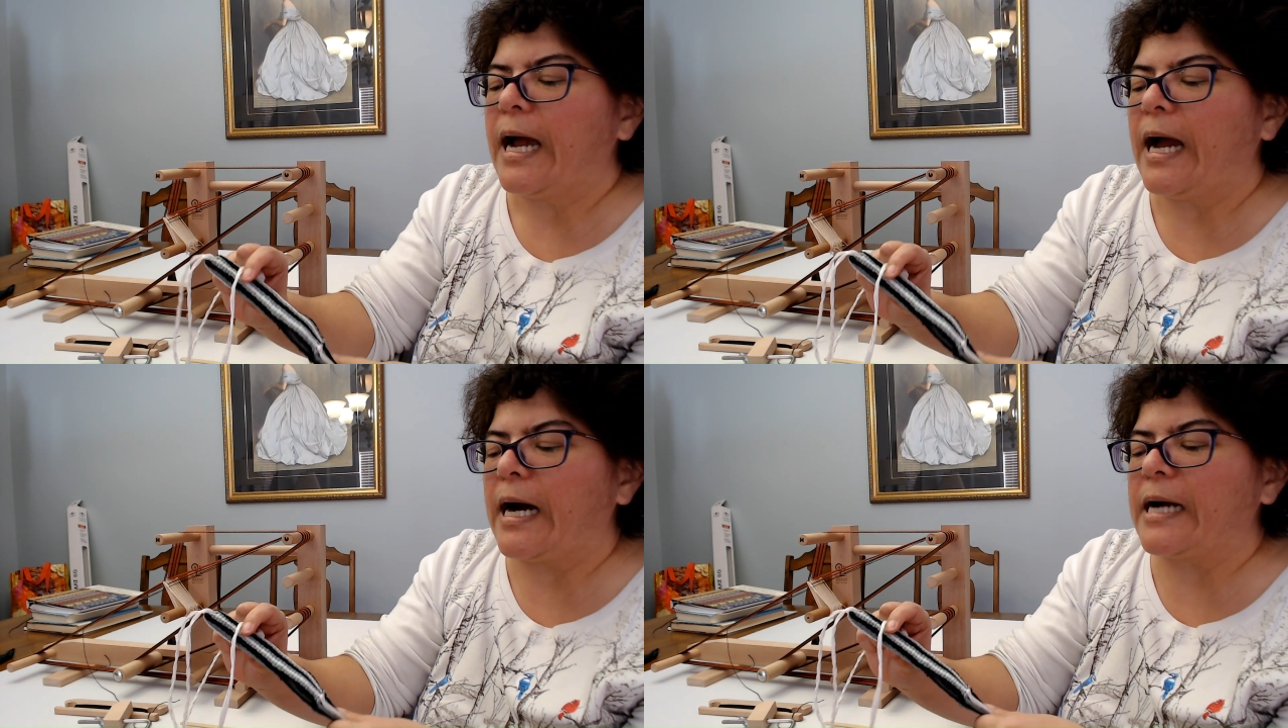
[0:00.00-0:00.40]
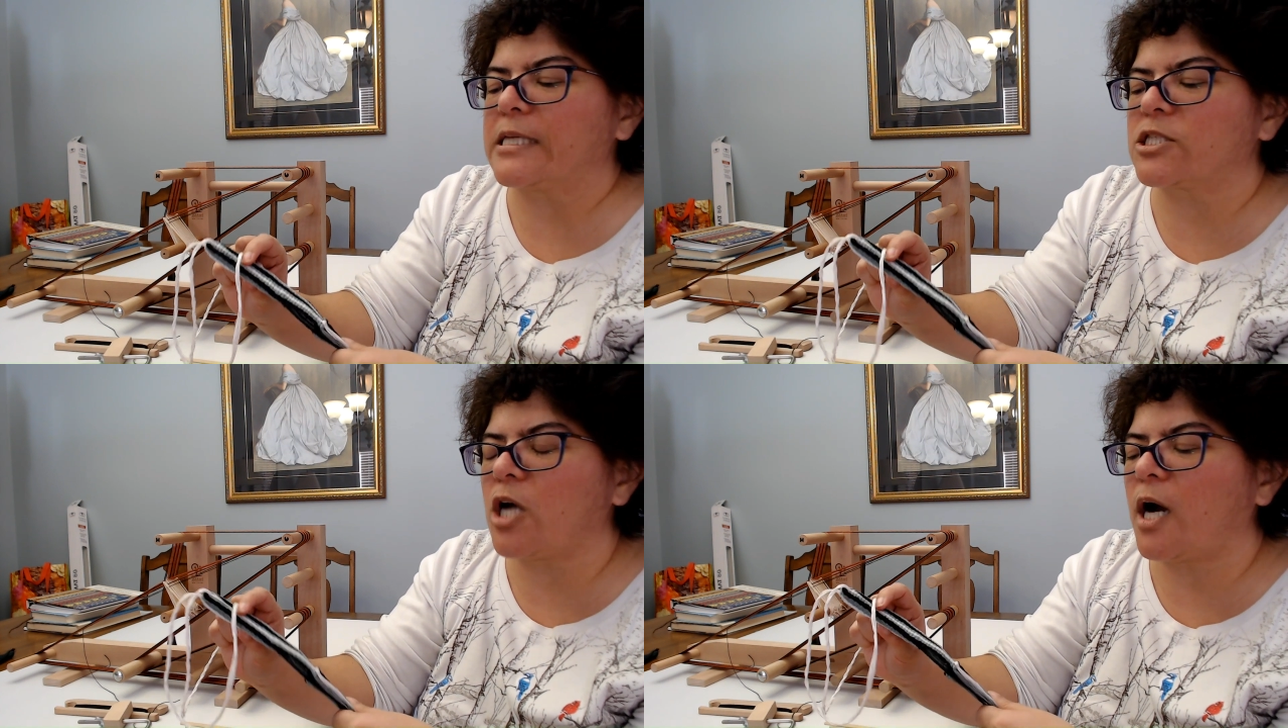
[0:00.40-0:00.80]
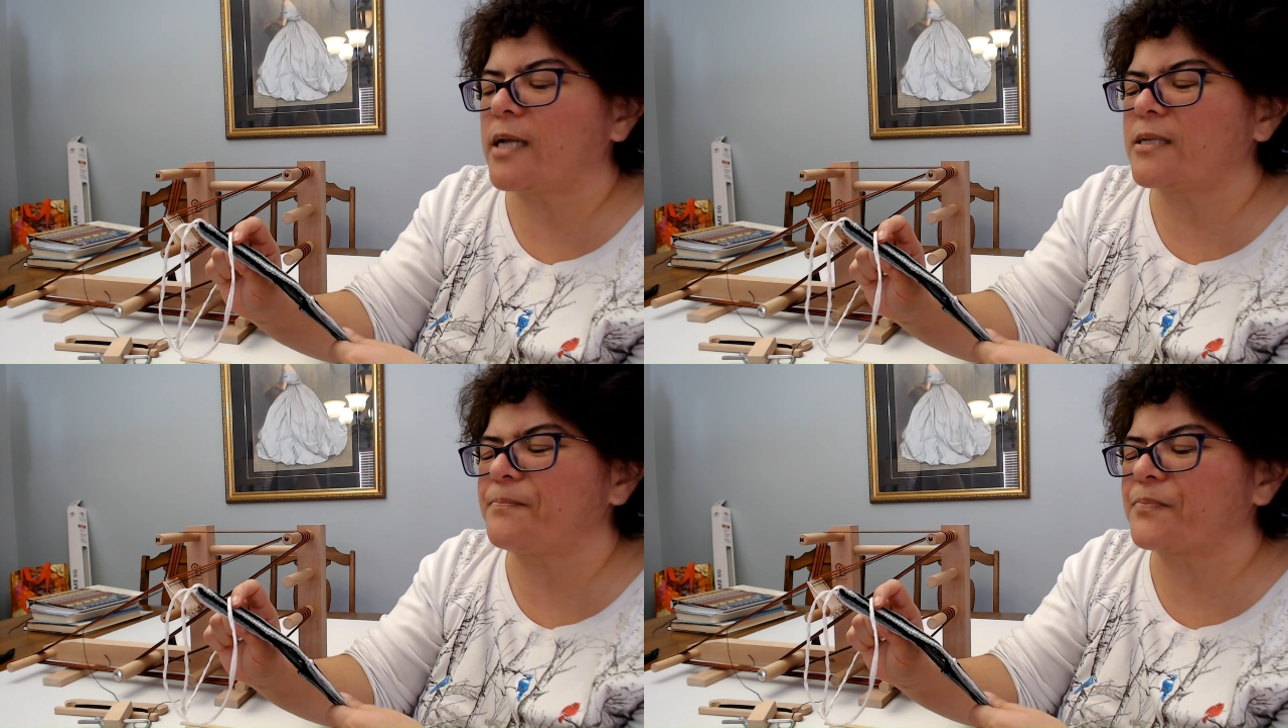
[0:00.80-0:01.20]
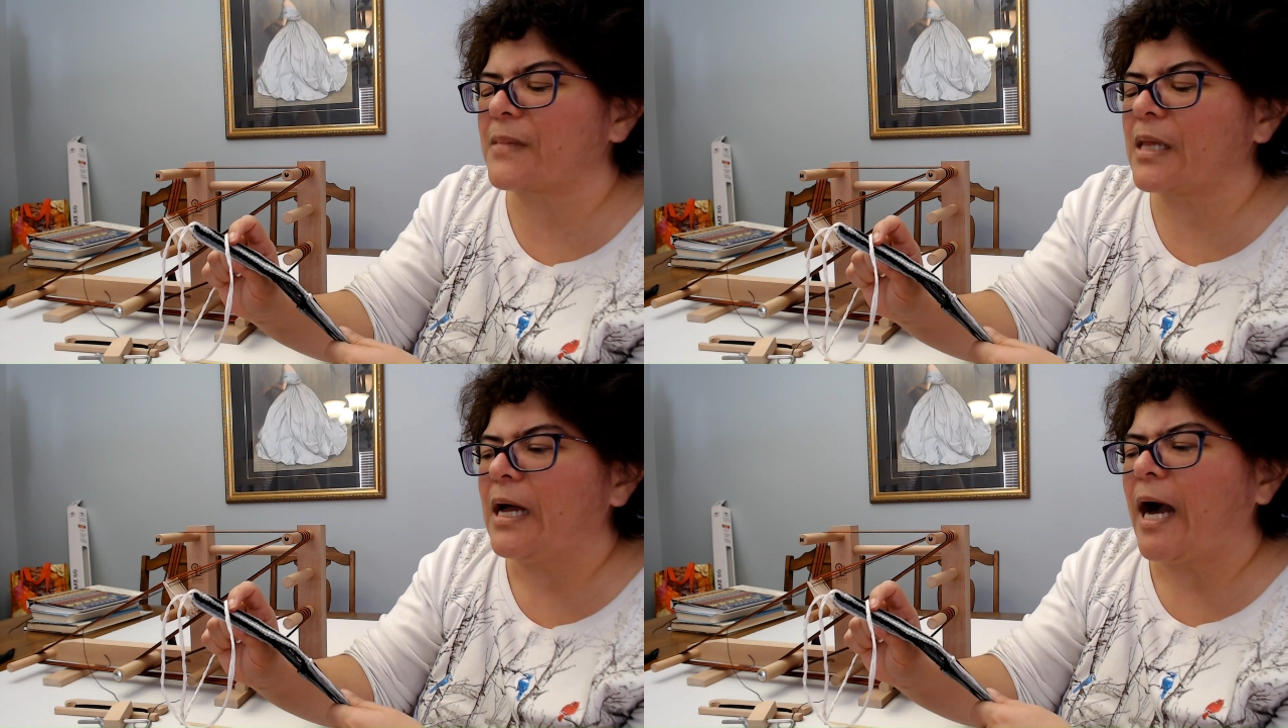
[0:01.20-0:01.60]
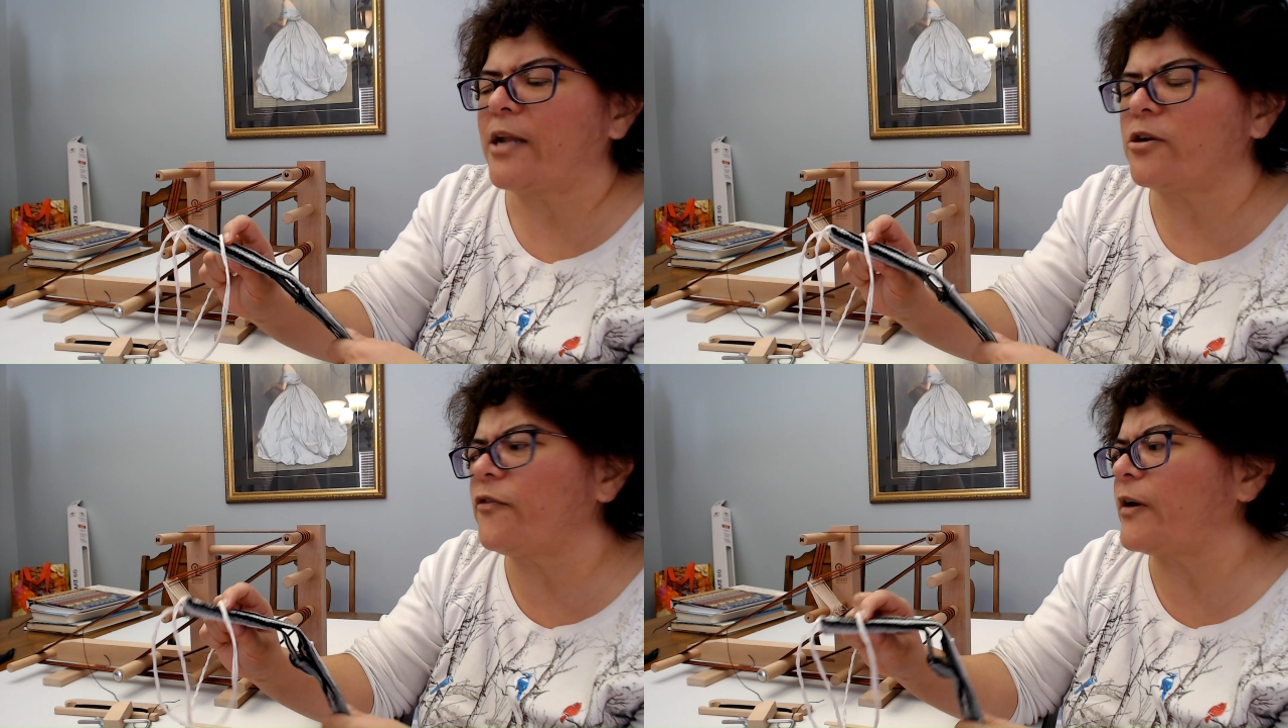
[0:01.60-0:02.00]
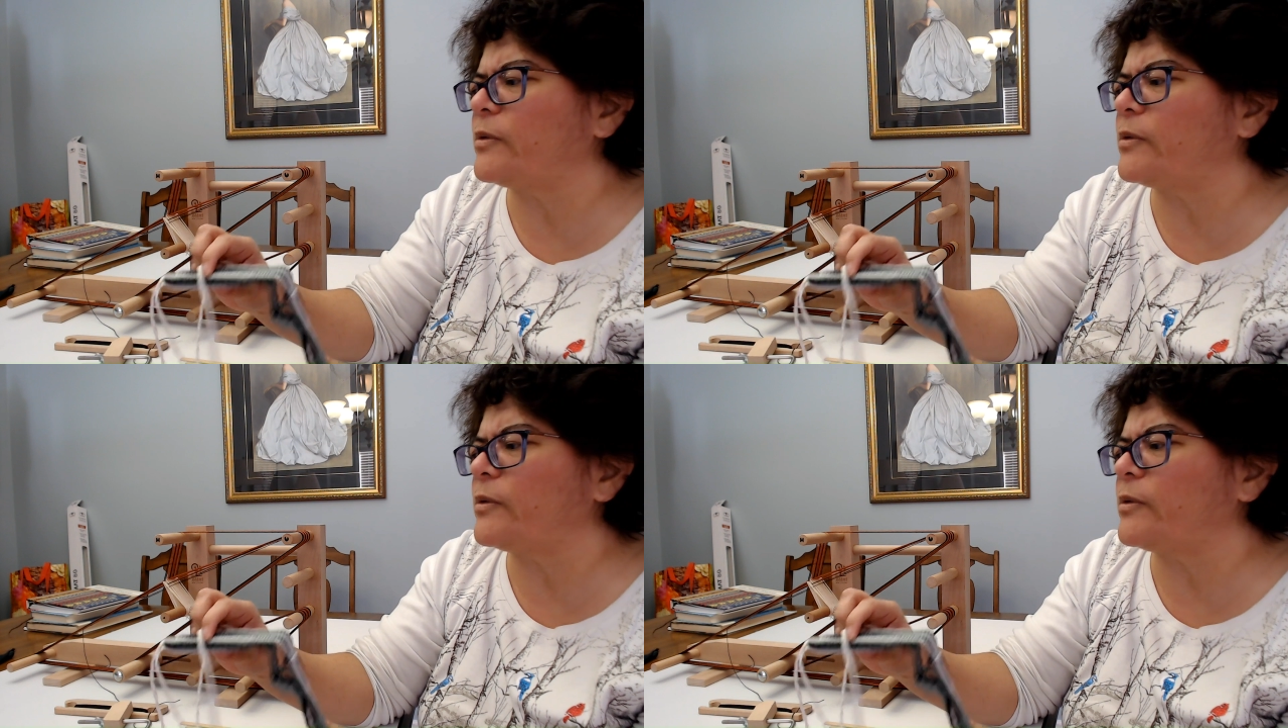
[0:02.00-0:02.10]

It's not, I don't know if I